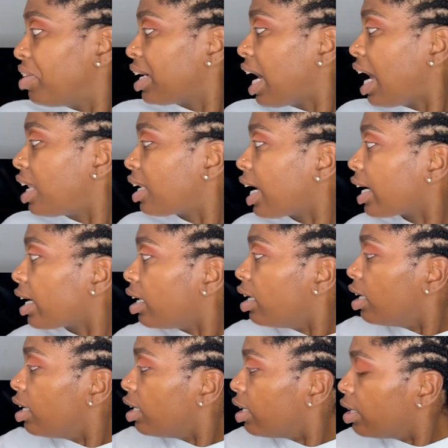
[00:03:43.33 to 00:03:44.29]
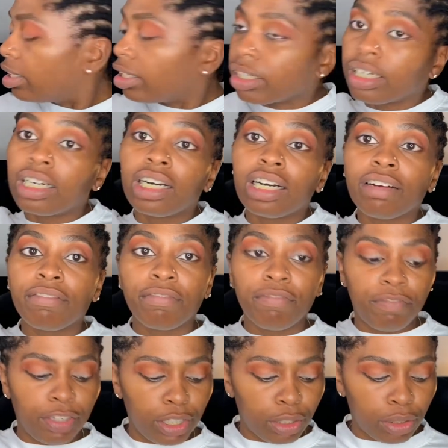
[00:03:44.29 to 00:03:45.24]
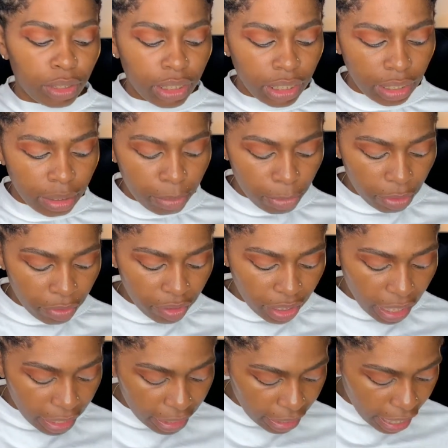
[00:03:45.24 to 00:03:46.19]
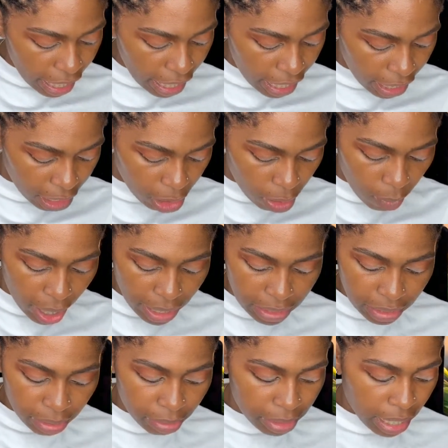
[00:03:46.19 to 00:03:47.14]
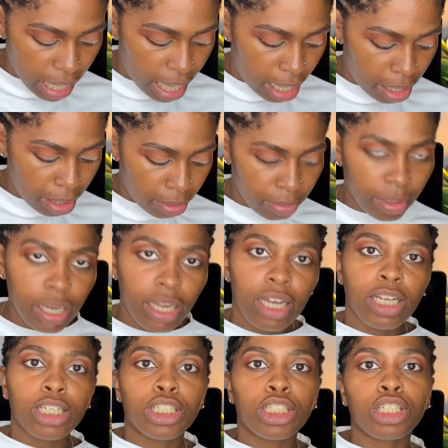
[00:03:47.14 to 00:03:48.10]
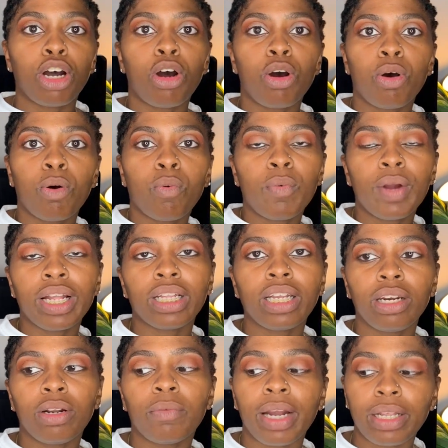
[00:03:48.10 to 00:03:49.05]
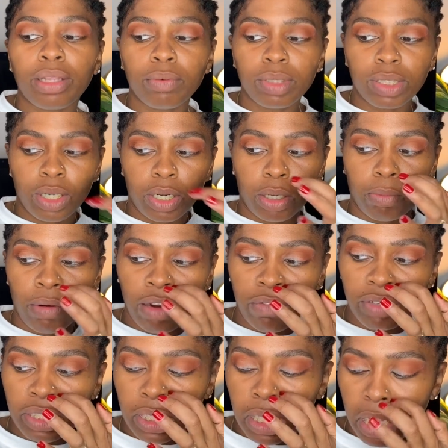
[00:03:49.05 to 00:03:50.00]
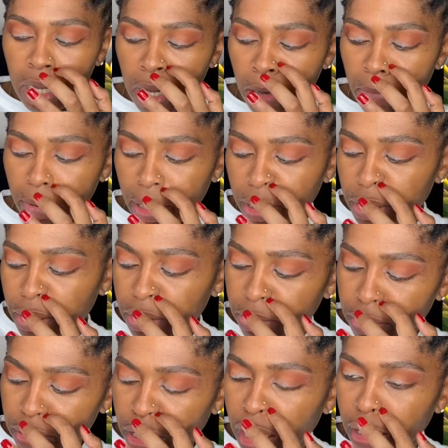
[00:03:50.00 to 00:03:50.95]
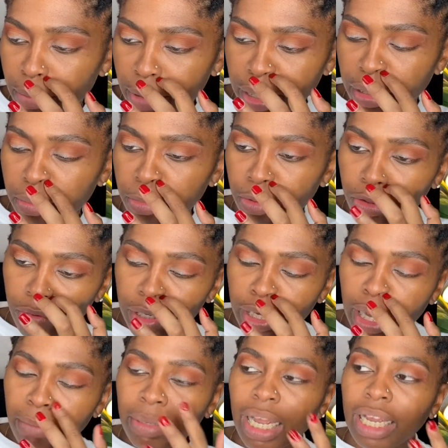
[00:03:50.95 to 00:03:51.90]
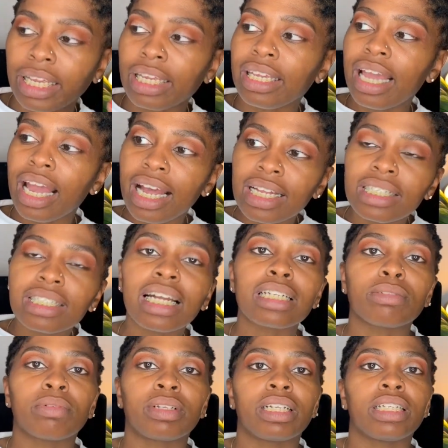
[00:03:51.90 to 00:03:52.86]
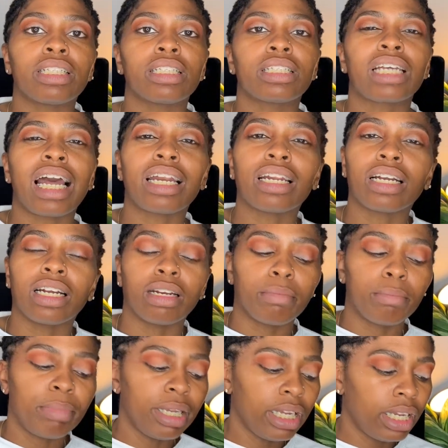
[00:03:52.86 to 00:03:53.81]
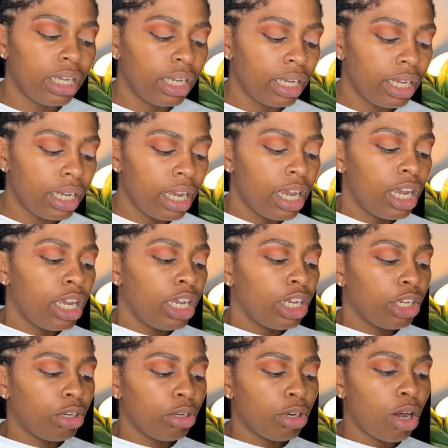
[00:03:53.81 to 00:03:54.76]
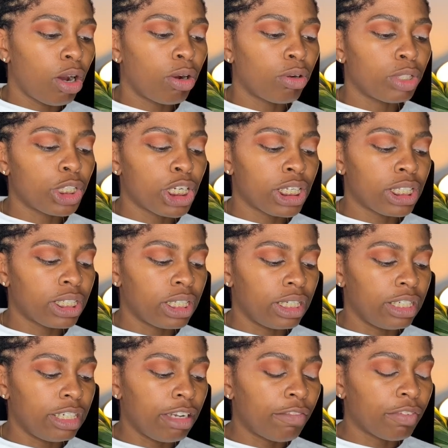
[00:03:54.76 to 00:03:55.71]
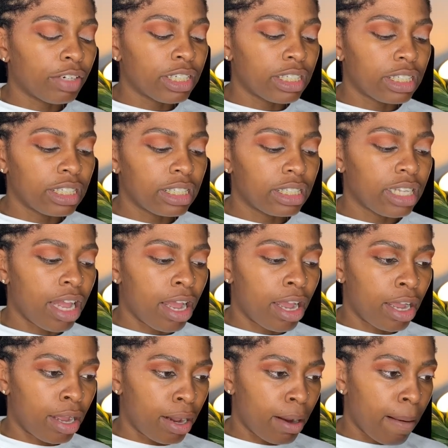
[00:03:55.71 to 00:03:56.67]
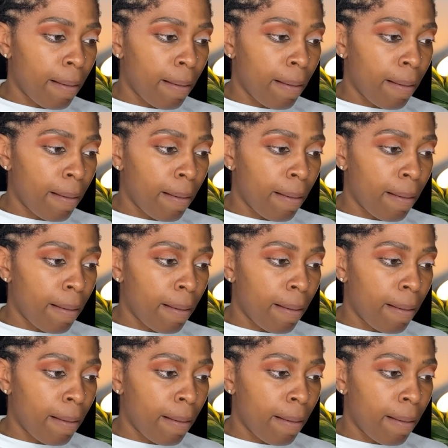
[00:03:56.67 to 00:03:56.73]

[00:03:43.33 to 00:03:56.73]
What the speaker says: done like a good feel-good movie like that in quite some time. So when Lena Waithe was on the Breakfast Club and she was talking about the movie, I'm like, yes, that's what this is kind of gonna be. You know, just the difference is that